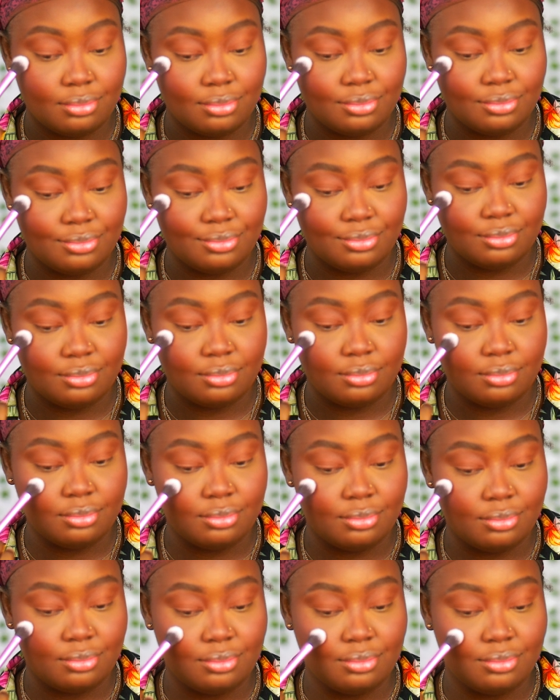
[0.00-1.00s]

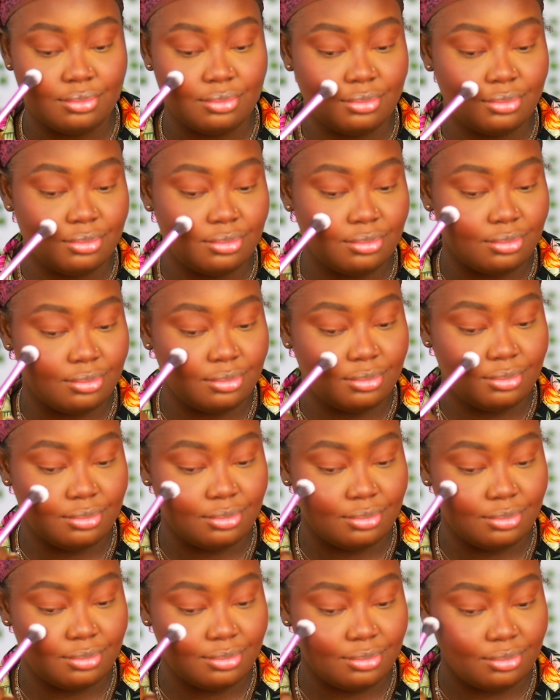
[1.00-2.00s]

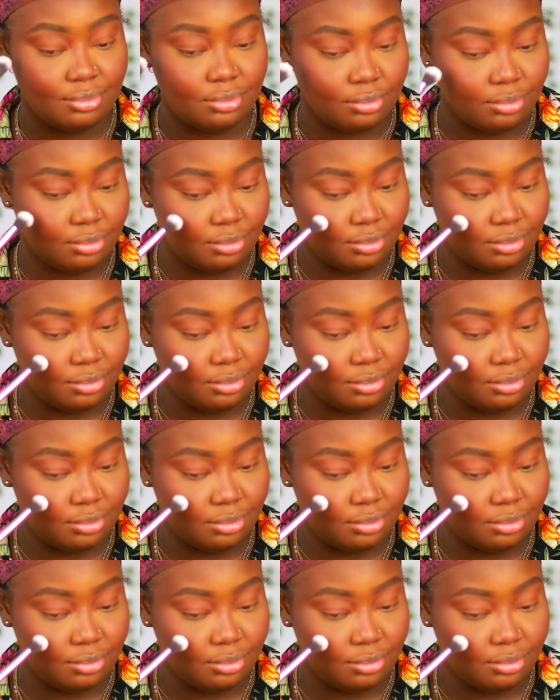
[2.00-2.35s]
No one is speaking in this clip.